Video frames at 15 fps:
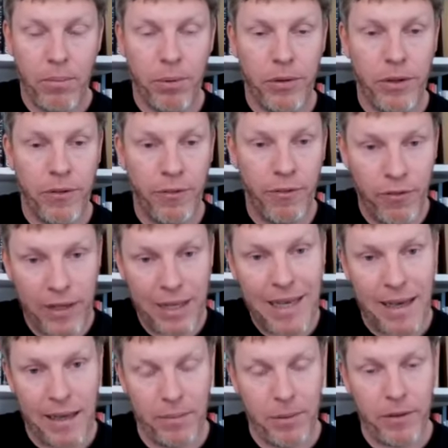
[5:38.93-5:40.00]
but the
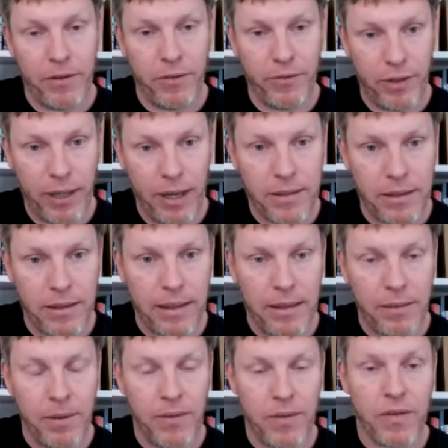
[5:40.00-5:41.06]
V element, the velocity
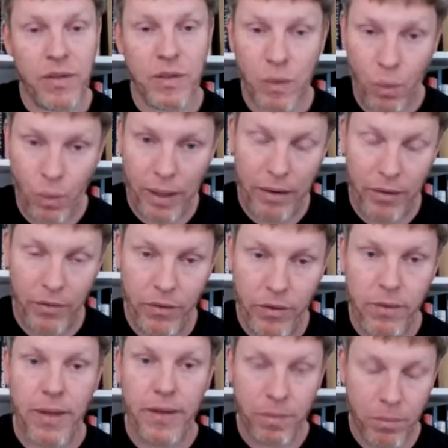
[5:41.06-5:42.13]
element, is squared.
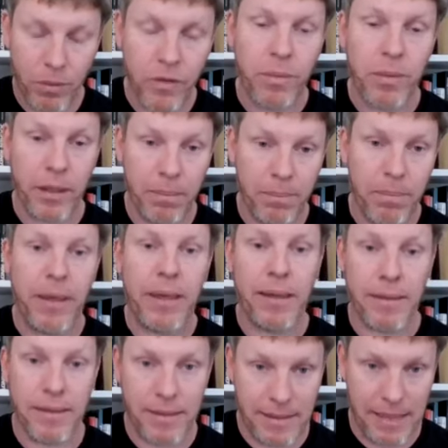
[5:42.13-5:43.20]
It's multiplied by
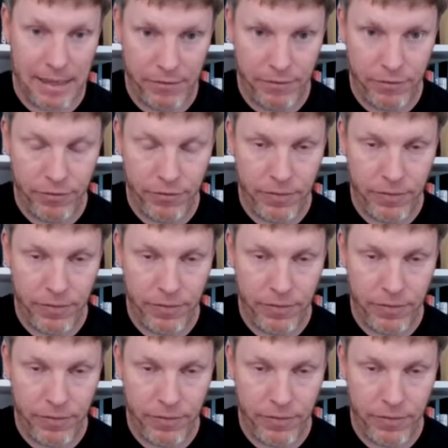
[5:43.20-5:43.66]
itself.